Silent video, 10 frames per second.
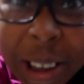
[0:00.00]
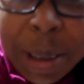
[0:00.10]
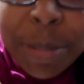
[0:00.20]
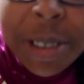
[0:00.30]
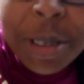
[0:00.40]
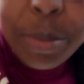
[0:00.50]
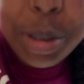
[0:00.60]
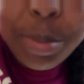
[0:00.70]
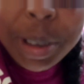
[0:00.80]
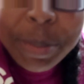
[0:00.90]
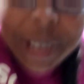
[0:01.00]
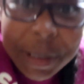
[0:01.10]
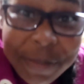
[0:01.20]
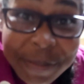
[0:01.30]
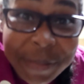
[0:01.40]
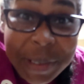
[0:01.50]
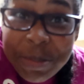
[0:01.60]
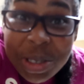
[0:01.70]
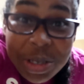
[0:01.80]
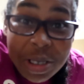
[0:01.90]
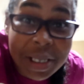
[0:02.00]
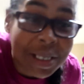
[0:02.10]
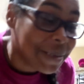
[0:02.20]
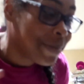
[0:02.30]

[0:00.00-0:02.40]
happens on meal prep day. I'm just trying